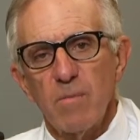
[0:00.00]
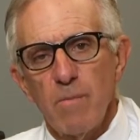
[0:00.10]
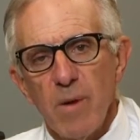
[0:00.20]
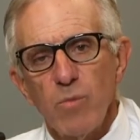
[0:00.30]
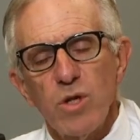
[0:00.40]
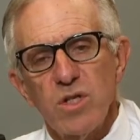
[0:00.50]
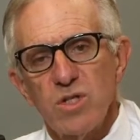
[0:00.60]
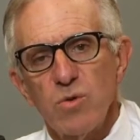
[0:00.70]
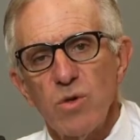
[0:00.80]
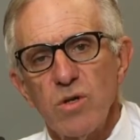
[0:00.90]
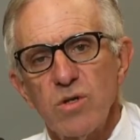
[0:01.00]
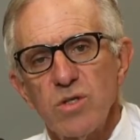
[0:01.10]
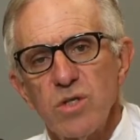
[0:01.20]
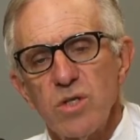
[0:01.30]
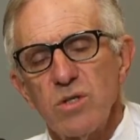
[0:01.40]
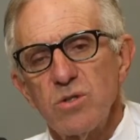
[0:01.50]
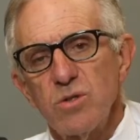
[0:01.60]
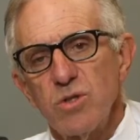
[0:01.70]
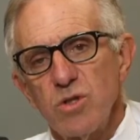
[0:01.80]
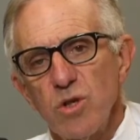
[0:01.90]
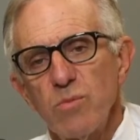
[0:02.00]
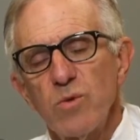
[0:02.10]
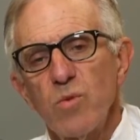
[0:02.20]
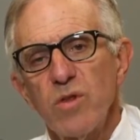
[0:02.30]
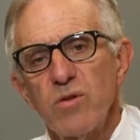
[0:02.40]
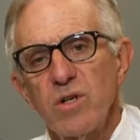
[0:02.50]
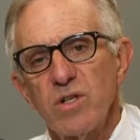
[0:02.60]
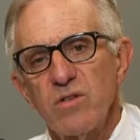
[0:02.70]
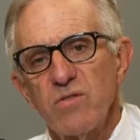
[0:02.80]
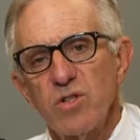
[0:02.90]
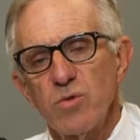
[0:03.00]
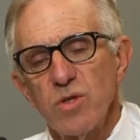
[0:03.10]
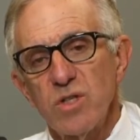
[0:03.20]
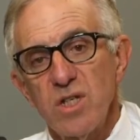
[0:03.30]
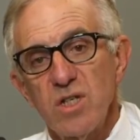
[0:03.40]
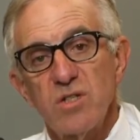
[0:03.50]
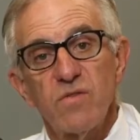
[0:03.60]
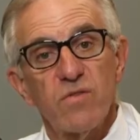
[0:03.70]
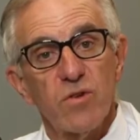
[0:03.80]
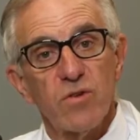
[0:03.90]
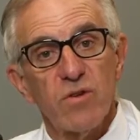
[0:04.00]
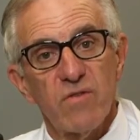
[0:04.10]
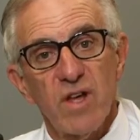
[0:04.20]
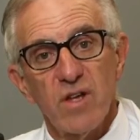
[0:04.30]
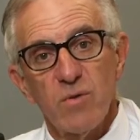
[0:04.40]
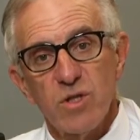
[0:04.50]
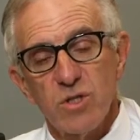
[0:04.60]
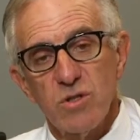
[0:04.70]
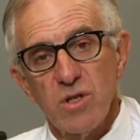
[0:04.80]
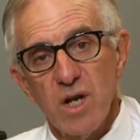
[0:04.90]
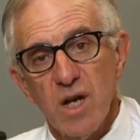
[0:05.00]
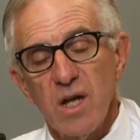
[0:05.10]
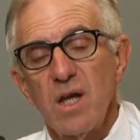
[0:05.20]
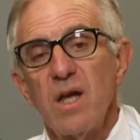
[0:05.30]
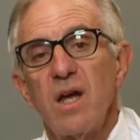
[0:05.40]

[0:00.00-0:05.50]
memory disorders to determine whether an individual needs further evaluation or not,